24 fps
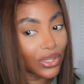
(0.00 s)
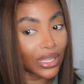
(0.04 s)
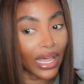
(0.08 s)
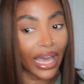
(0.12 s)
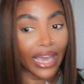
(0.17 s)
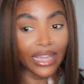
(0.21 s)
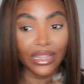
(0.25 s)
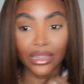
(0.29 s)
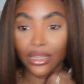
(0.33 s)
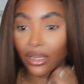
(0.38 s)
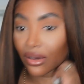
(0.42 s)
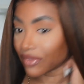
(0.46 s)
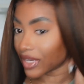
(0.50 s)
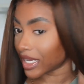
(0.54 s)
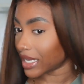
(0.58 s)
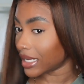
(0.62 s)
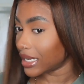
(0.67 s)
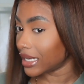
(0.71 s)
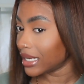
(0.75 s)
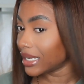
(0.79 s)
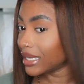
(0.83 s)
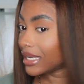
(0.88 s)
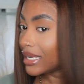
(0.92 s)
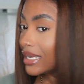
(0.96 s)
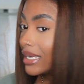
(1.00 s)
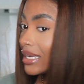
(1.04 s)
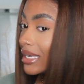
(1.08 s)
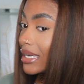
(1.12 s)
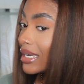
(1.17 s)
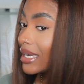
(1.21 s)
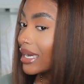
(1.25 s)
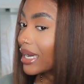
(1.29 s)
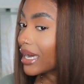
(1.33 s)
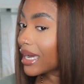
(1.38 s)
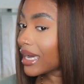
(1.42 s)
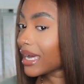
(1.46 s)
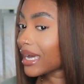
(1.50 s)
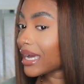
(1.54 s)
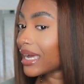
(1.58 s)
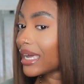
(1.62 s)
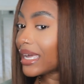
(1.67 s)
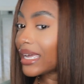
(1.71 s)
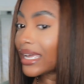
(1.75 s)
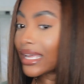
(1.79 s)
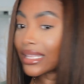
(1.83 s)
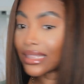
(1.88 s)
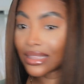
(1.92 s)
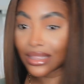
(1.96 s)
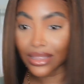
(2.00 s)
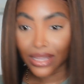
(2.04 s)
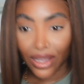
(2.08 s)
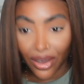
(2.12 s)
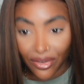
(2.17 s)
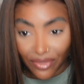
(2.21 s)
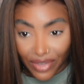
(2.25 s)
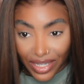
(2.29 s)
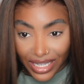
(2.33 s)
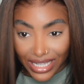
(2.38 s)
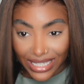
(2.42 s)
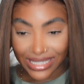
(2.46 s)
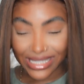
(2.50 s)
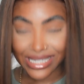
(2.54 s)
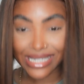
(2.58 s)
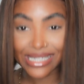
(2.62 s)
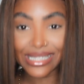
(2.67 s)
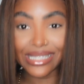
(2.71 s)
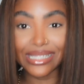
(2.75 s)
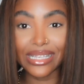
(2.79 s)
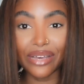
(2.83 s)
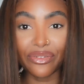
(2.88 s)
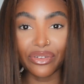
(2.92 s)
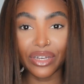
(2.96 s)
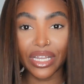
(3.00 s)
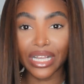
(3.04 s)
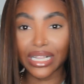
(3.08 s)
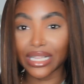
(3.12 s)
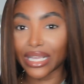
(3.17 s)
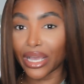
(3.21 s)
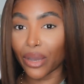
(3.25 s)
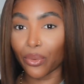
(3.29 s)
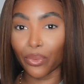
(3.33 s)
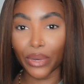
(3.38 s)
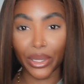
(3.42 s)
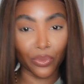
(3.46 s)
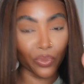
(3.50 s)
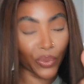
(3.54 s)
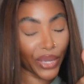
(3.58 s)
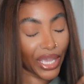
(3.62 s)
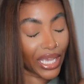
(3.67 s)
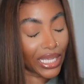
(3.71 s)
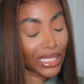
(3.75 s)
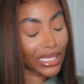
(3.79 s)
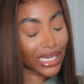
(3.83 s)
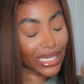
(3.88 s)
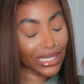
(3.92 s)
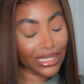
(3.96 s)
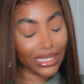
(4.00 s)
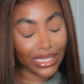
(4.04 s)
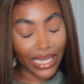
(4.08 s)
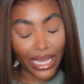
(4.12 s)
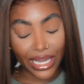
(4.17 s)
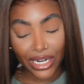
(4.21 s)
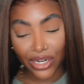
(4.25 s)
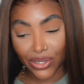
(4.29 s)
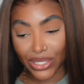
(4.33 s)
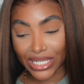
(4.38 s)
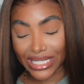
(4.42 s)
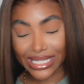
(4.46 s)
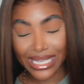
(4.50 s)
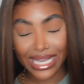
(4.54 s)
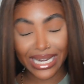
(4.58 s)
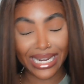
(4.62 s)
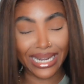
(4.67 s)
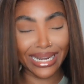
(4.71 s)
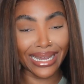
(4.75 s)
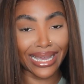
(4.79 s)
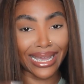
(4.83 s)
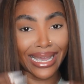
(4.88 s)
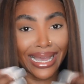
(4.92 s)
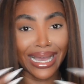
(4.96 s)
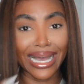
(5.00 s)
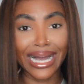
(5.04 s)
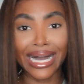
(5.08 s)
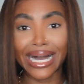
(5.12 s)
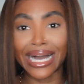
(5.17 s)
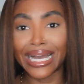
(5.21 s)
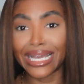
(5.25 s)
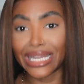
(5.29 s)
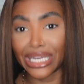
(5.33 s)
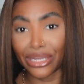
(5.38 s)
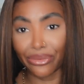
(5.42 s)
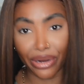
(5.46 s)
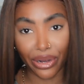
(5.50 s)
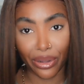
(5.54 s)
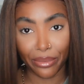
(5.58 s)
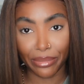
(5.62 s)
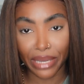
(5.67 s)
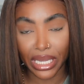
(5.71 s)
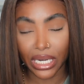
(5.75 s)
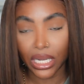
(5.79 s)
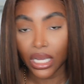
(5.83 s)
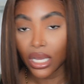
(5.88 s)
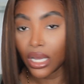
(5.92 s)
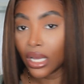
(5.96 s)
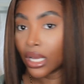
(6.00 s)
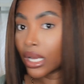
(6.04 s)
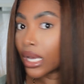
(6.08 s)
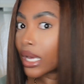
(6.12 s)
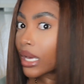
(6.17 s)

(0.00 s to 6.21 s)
I love it. I love it. It's definitely a win-win. A 10 out of 10, and I highly recommend.